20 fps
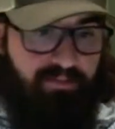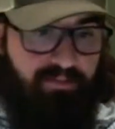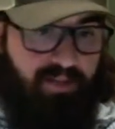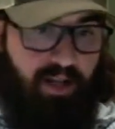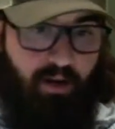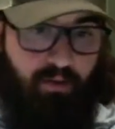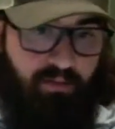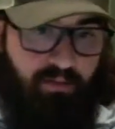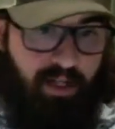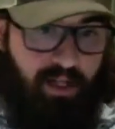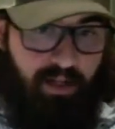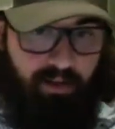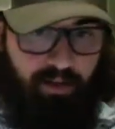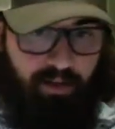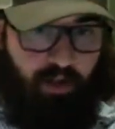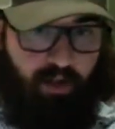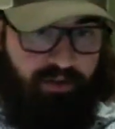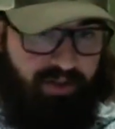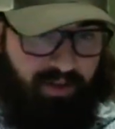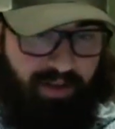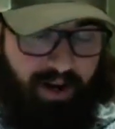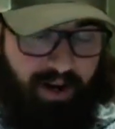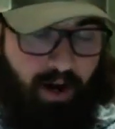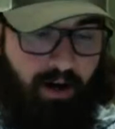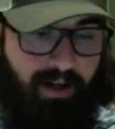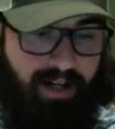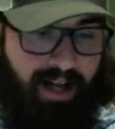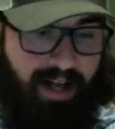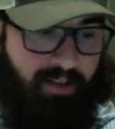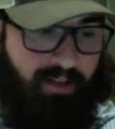So closer they are
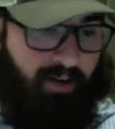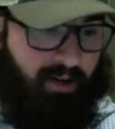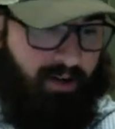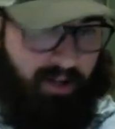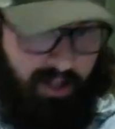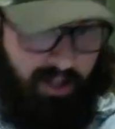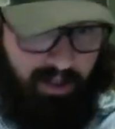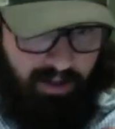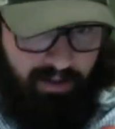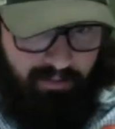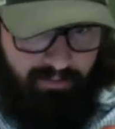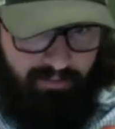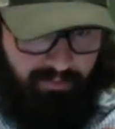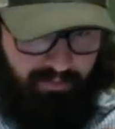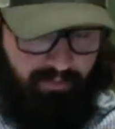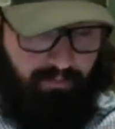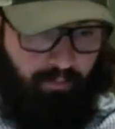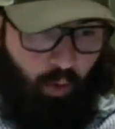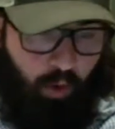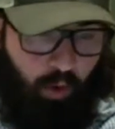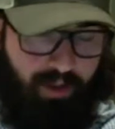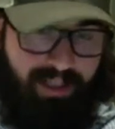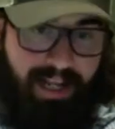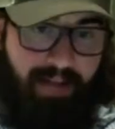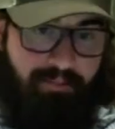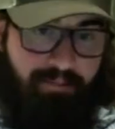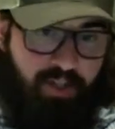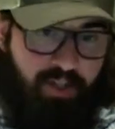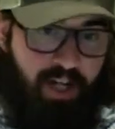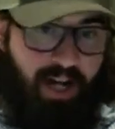together, more
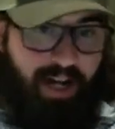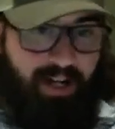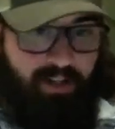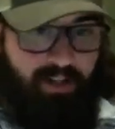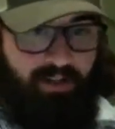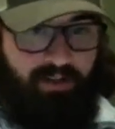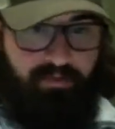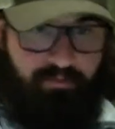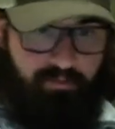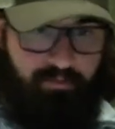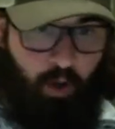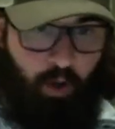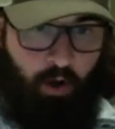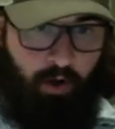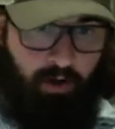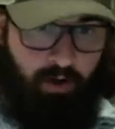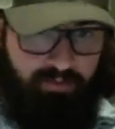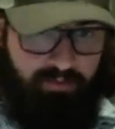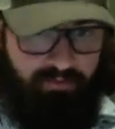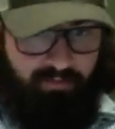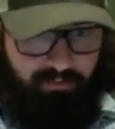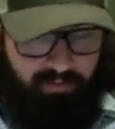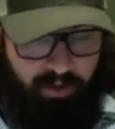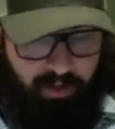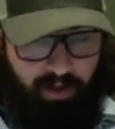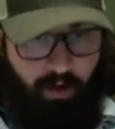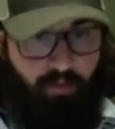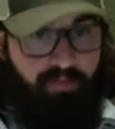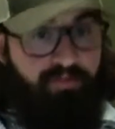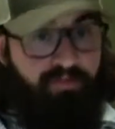depth change per you
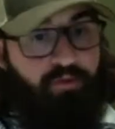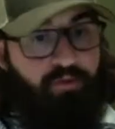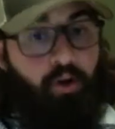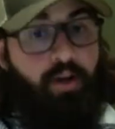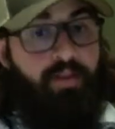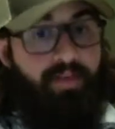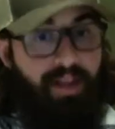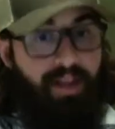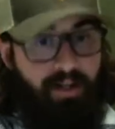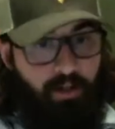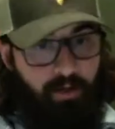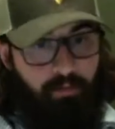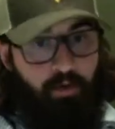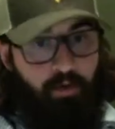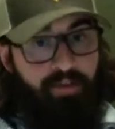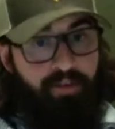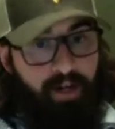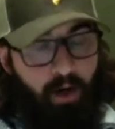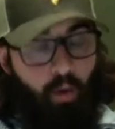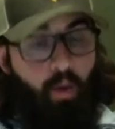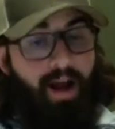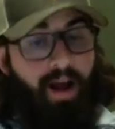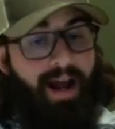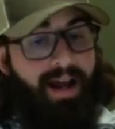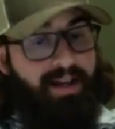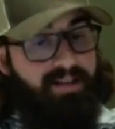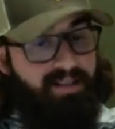know foot that you're moving away.